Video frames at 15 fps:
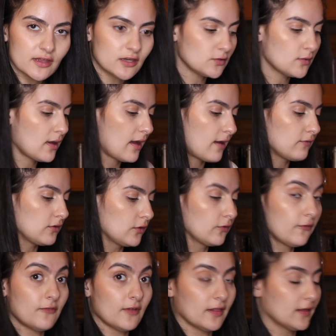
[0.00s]
then you have your
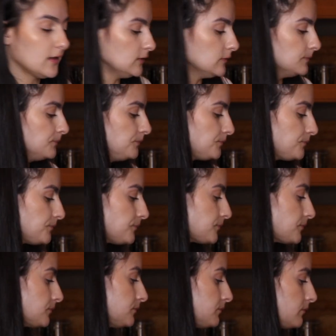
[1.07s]
filling. And
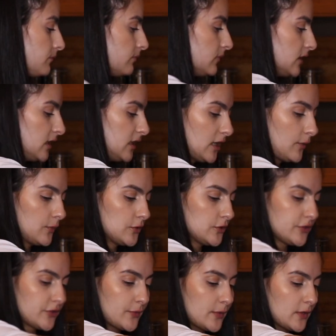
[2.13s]
now we're
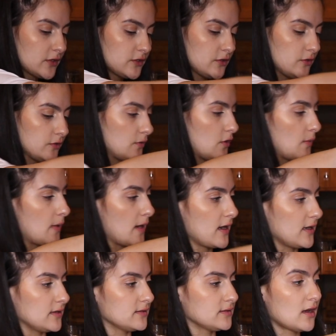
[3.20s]
just going to go ahead
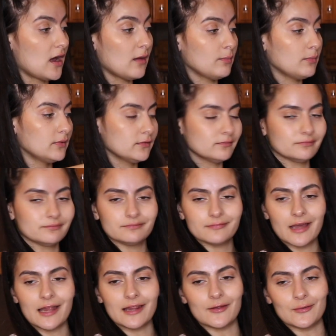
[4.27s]
and top.
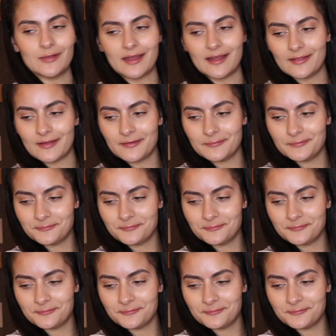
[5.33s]
Hello, Layla.